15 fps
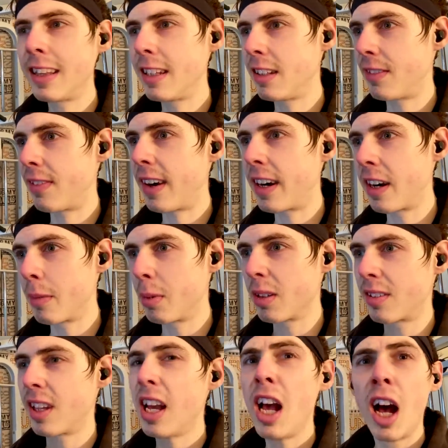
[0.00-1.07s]
these
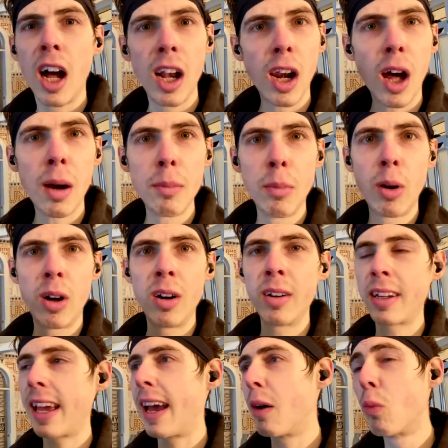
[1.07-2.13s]
variables a lot more,
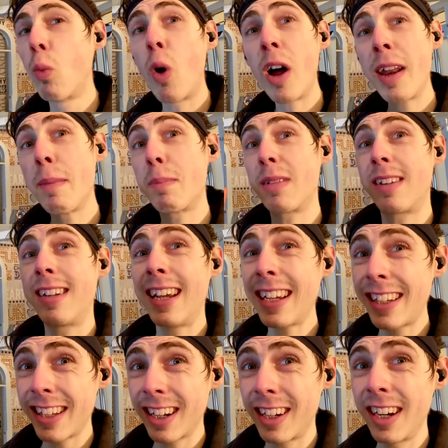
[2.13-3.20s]
okay? And one in
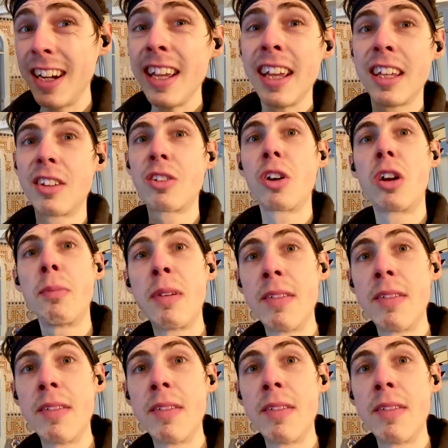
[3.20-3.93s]
particular is going to be